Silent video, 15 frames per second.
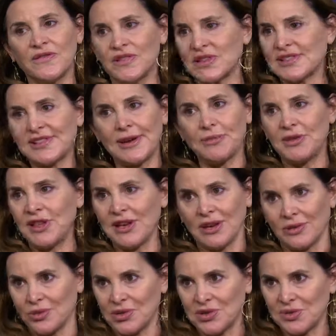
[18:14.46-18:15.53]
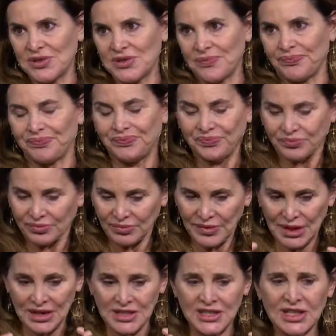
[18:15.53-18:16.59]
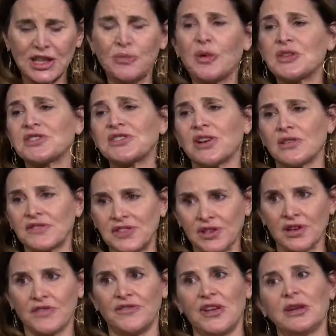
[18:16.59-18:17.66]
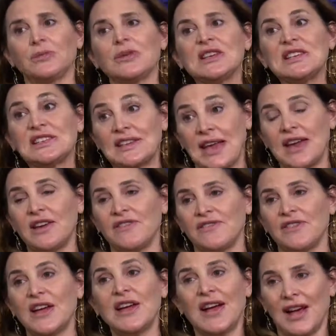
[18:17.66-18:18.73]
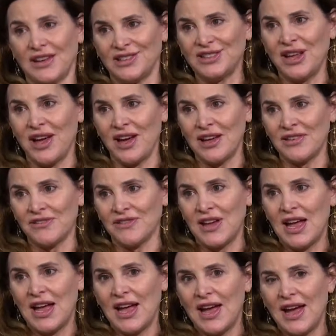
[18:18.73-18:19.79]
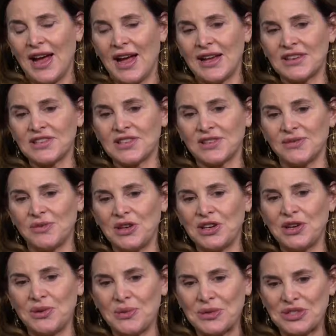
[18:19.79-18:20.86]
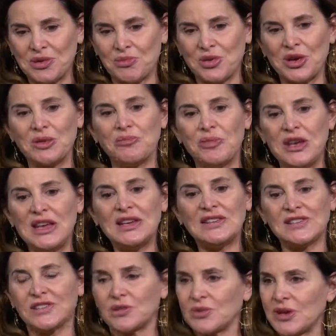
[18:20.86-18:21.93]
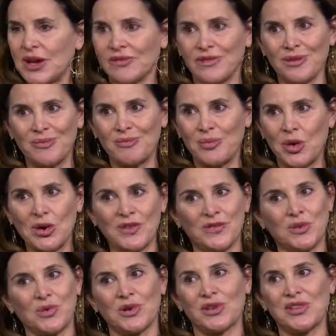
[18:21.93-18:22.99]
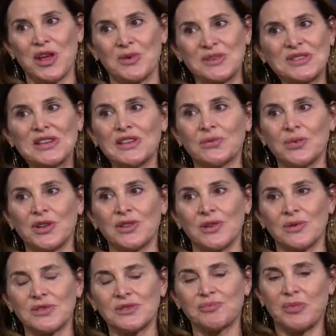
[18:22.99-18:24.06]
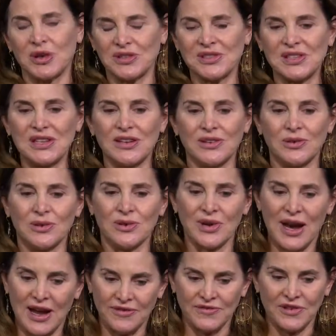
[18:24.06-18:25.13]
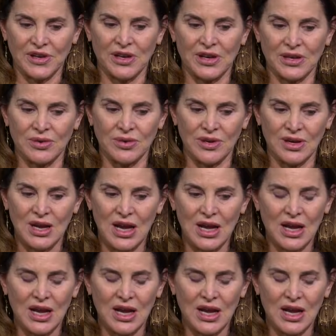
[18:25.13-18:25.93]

for the same thing, which was to keep ourselves and our families safe and alive, and to, you know, to bring peace to whatever part of the world I was in, whether it was Bosnia or Africa or,